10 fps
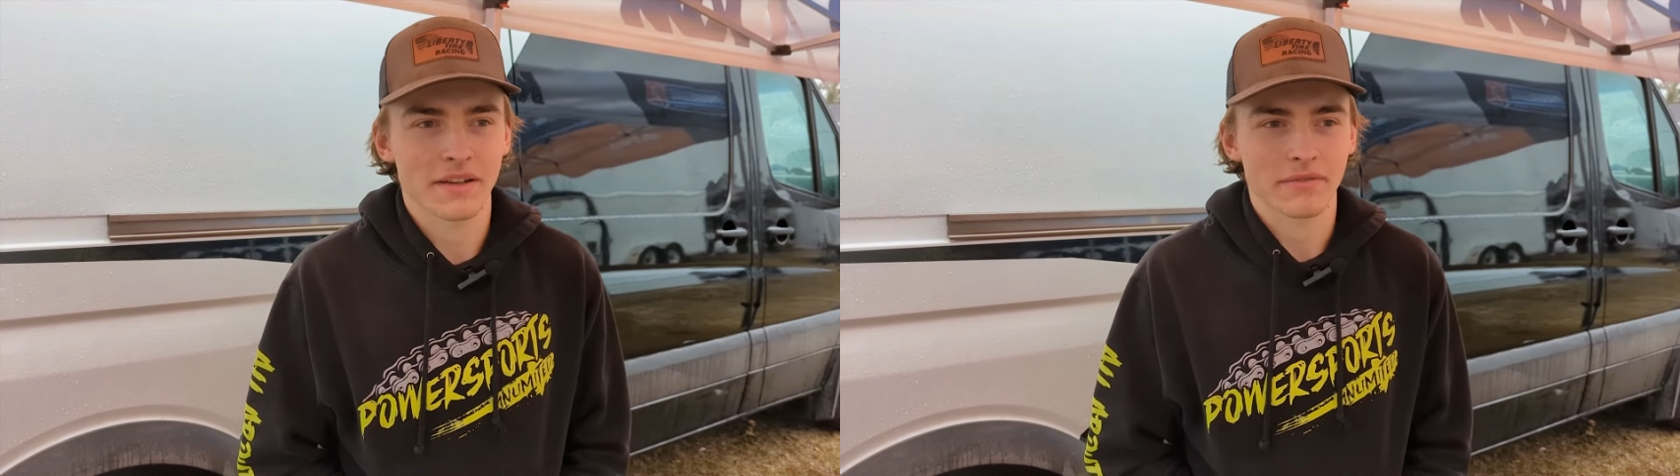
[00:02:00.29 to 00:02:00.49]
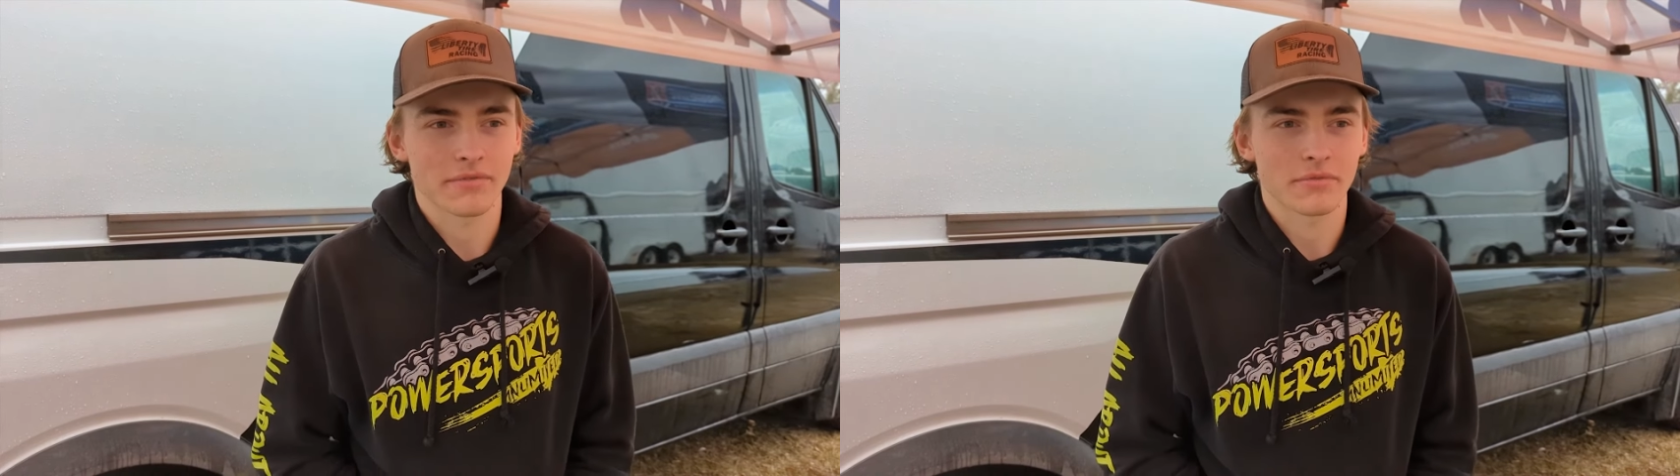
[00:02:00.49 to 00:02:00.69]

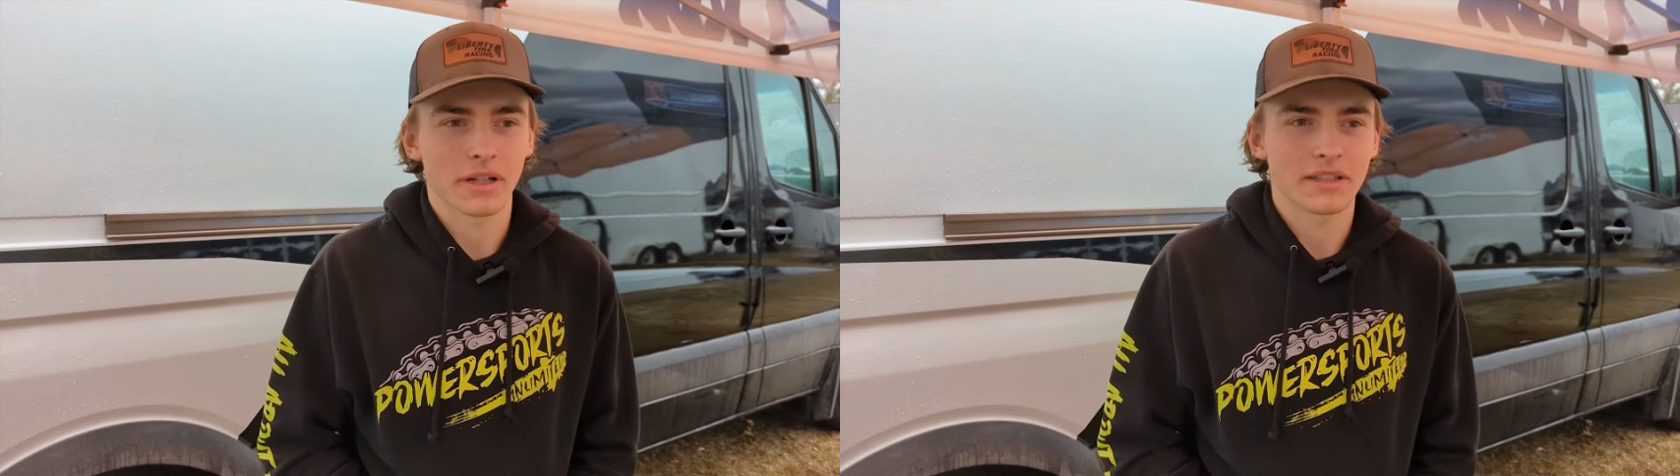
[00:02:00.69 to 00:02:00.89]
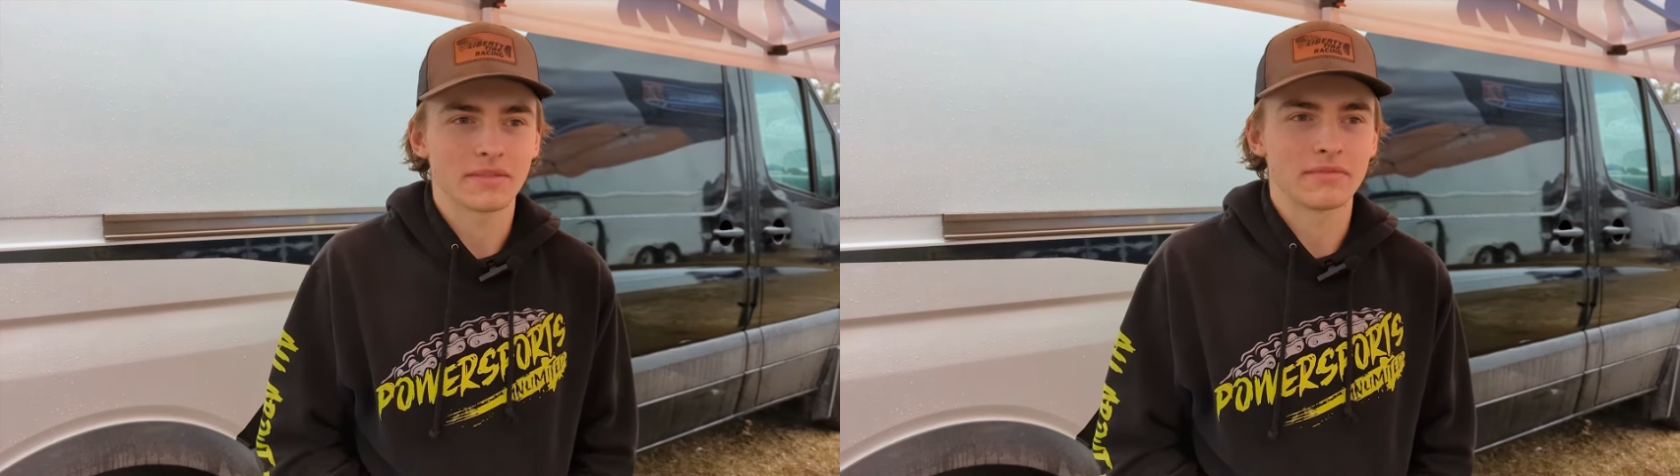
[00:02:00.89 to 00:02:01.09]
I've
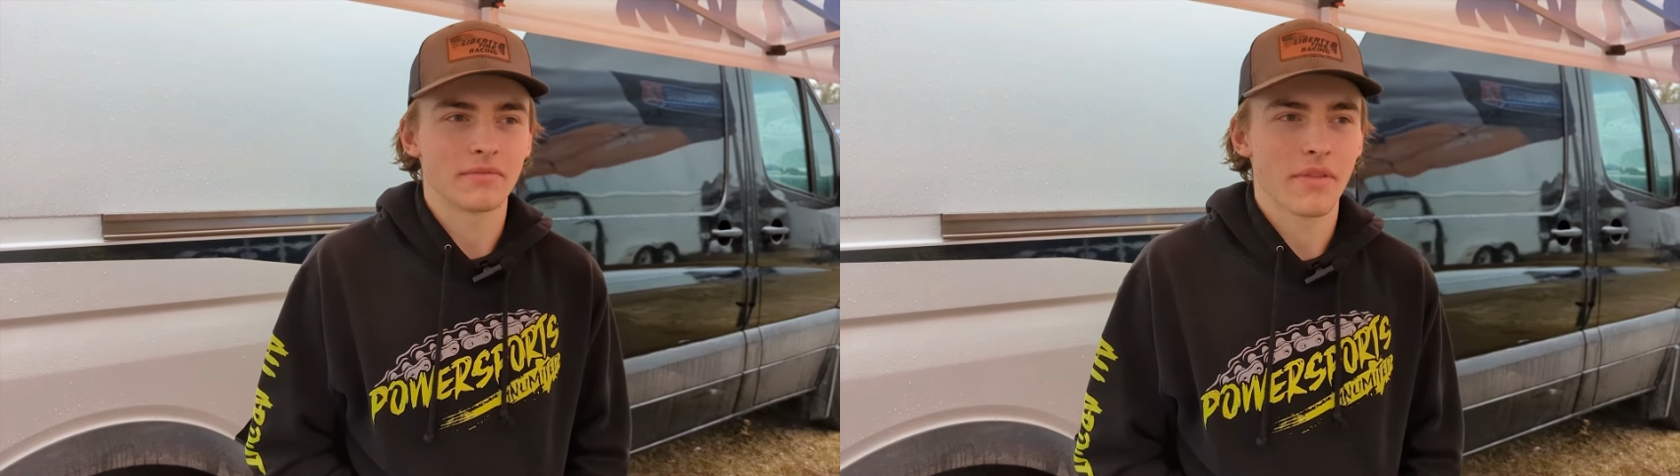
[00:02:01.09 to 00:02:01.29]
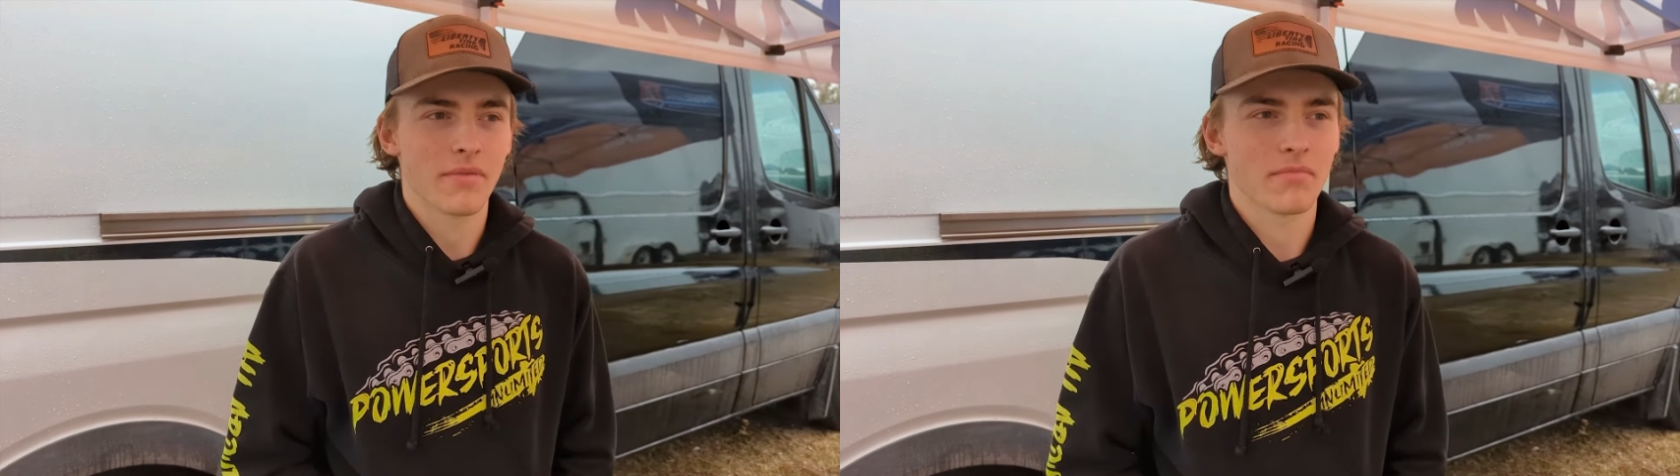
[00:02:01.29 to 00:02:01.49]

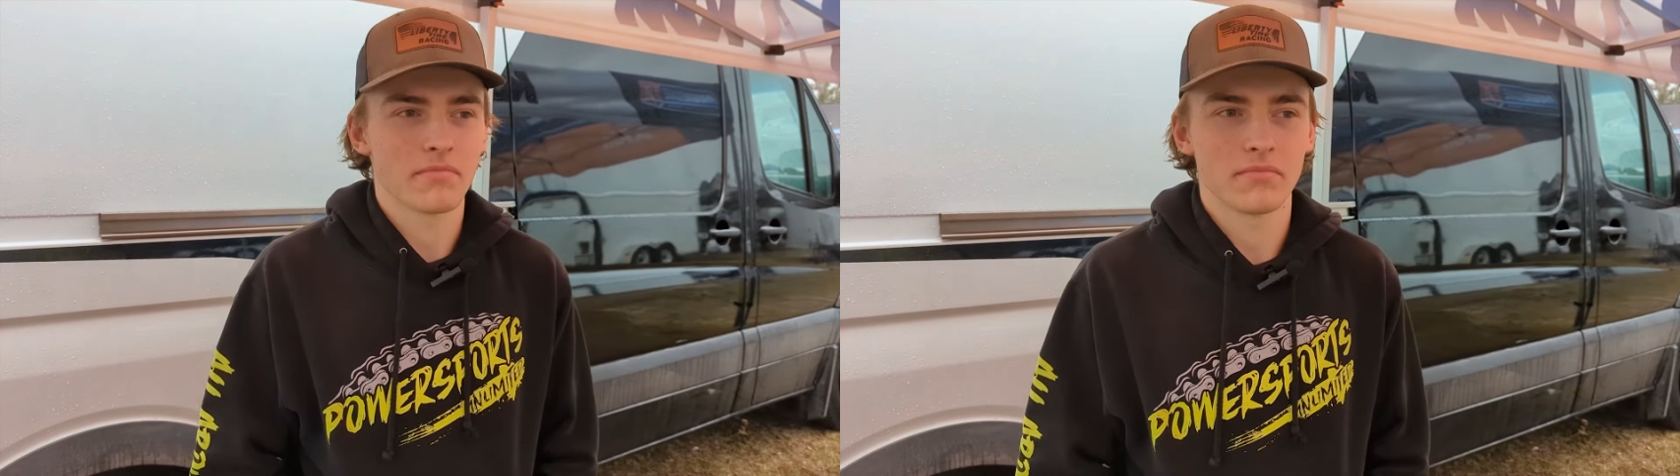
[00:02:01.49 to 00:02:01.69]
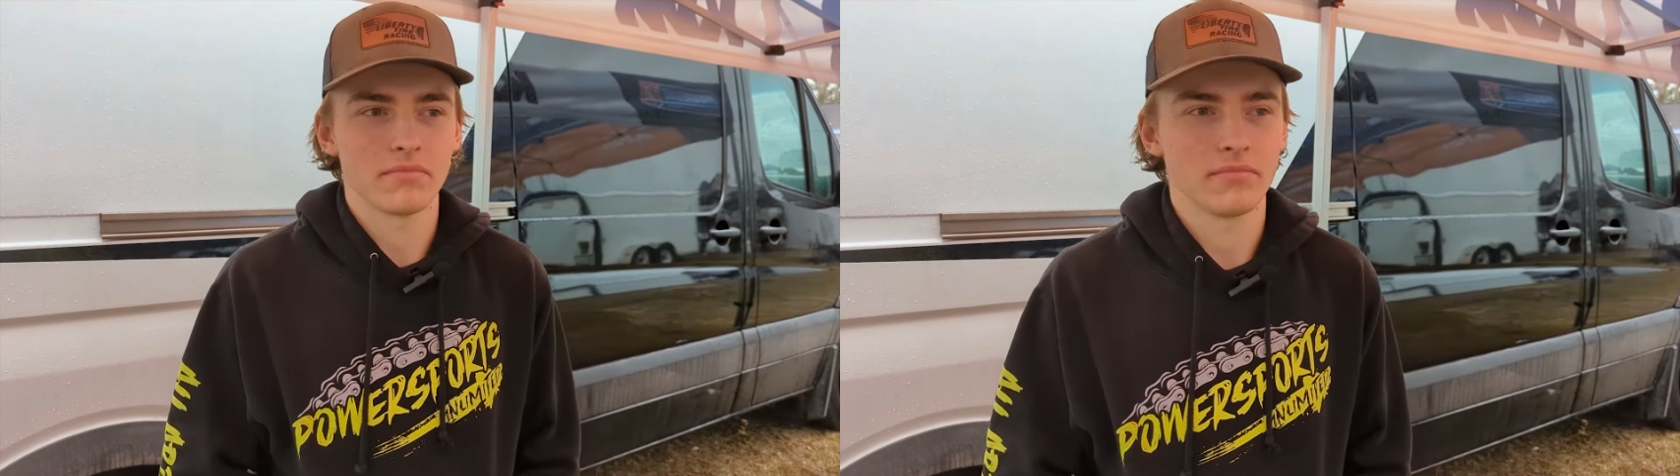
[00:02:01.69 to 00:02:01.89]
ridden
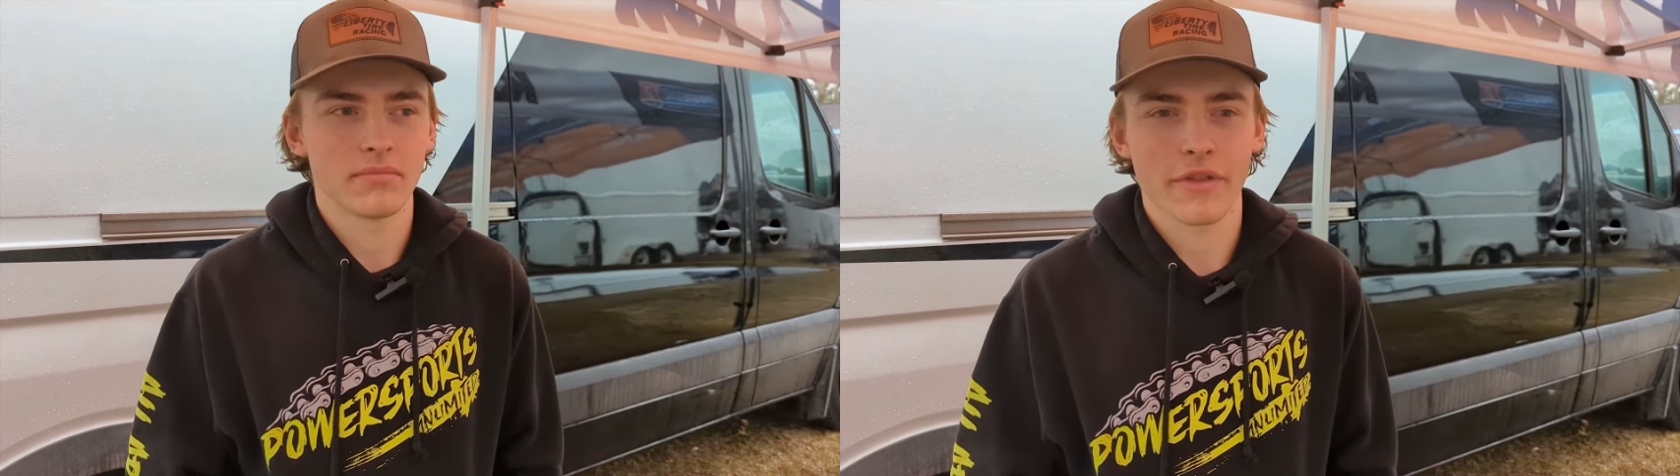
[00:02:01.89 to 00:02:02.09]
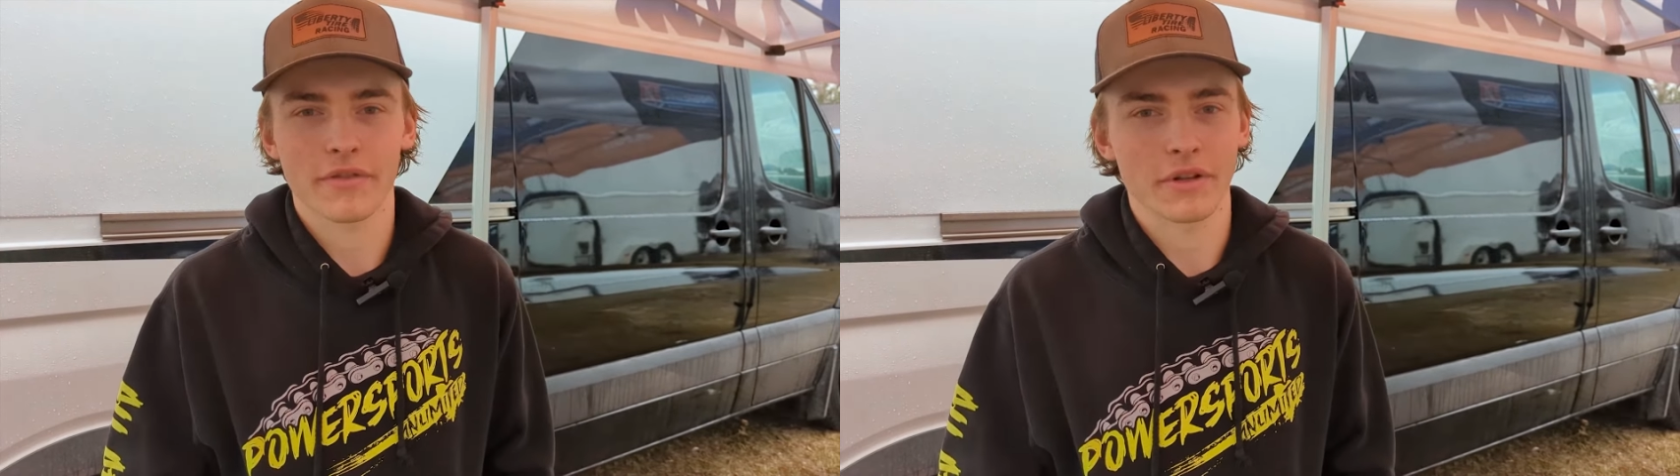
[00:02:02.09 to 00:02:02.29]

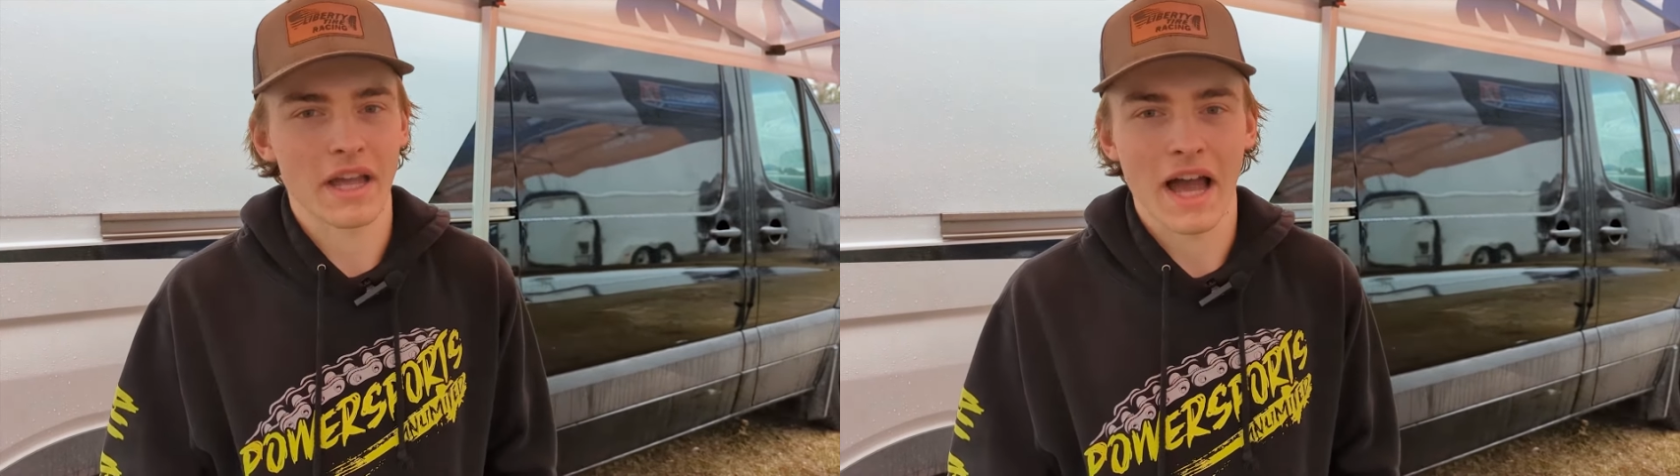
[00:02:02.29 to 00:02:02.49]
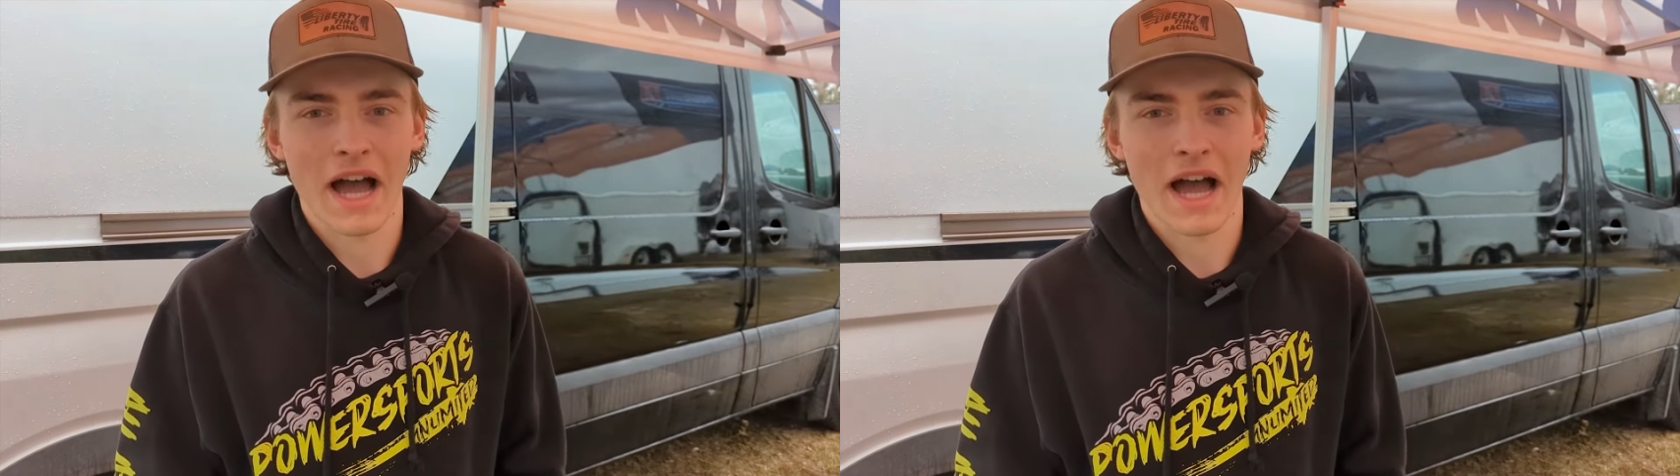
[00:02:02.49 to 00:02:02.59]
3